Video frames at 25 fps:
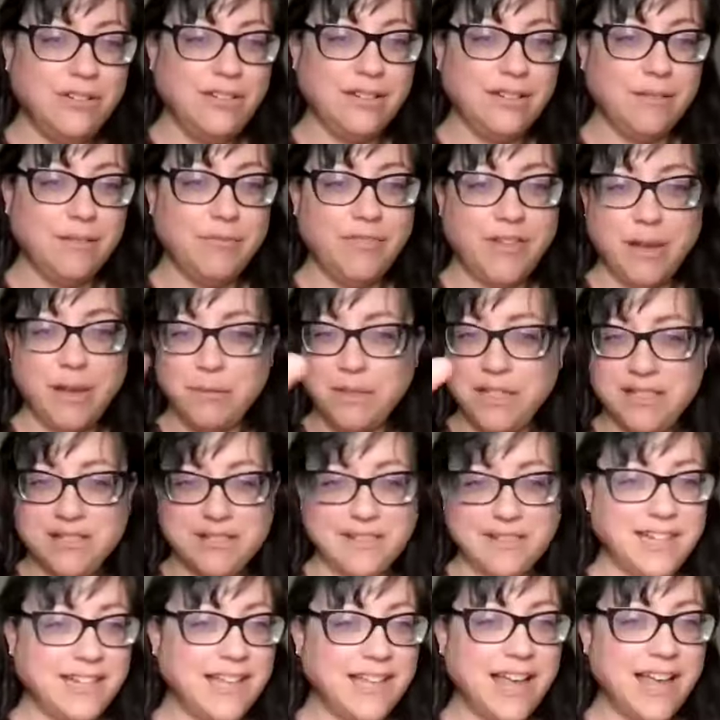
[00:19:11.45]
Some families
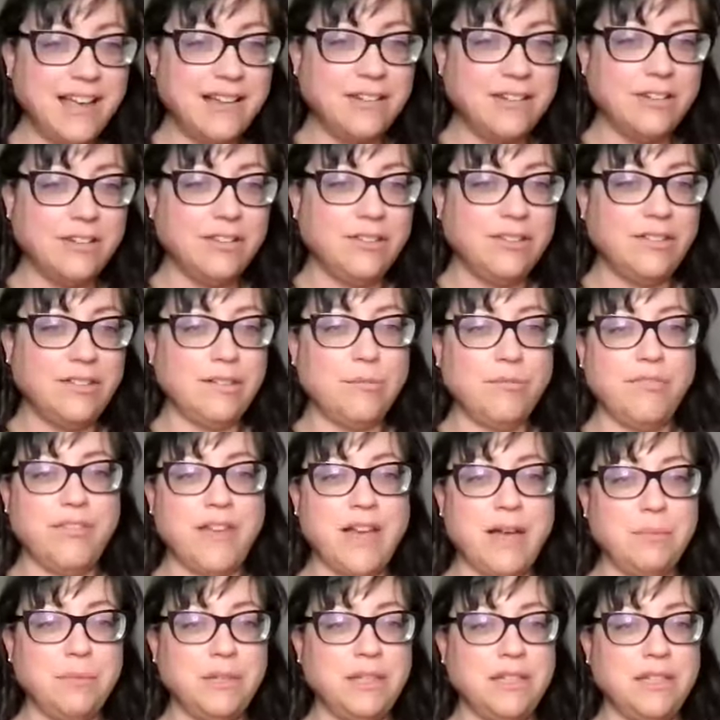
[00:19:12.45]
like candles, some
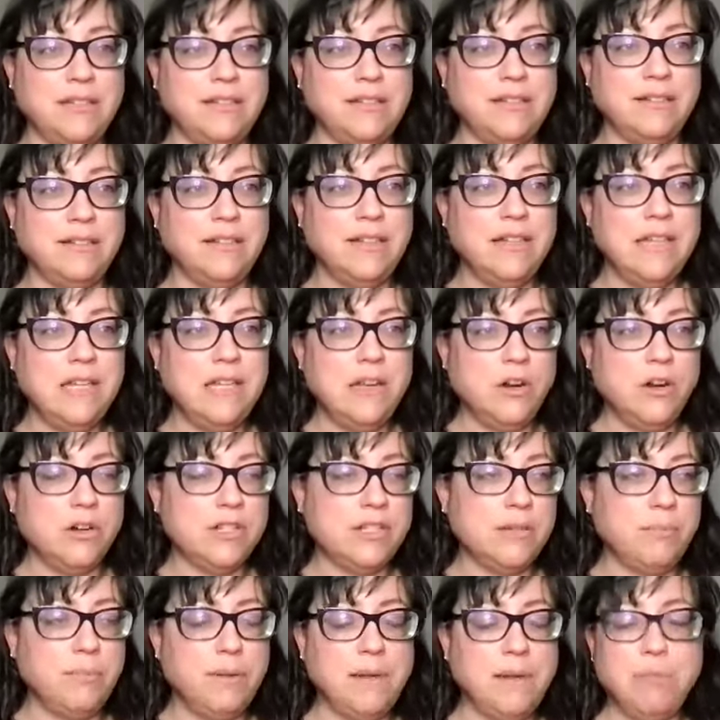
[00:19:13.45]
families or
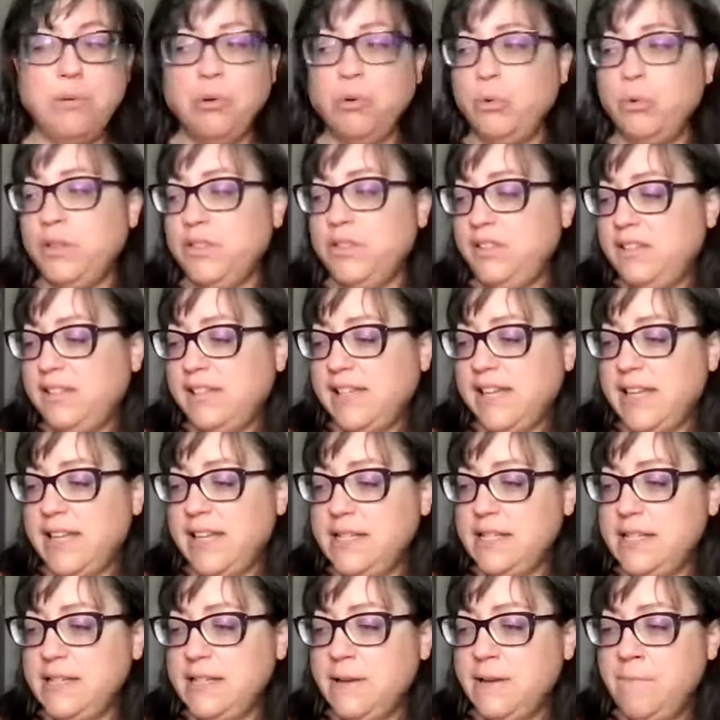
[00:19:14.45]
some people will
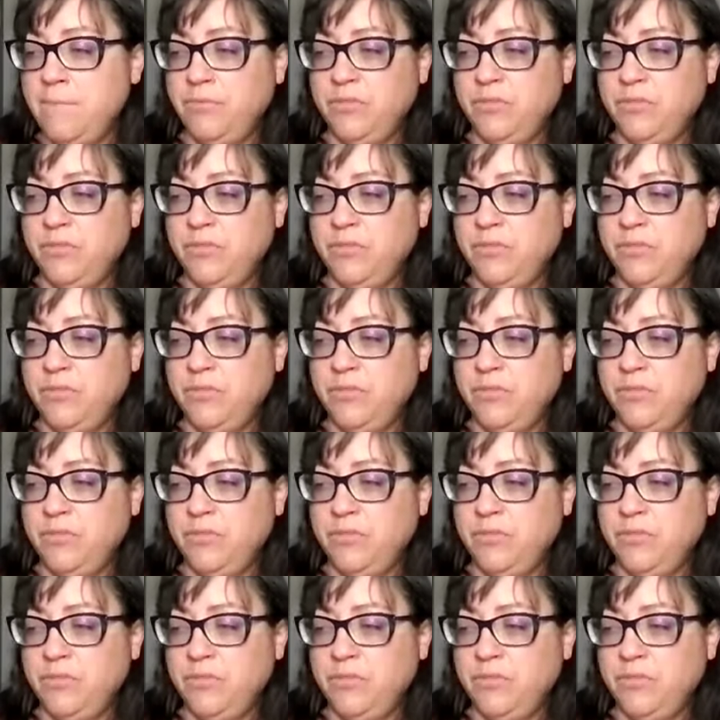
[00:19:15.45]
sit,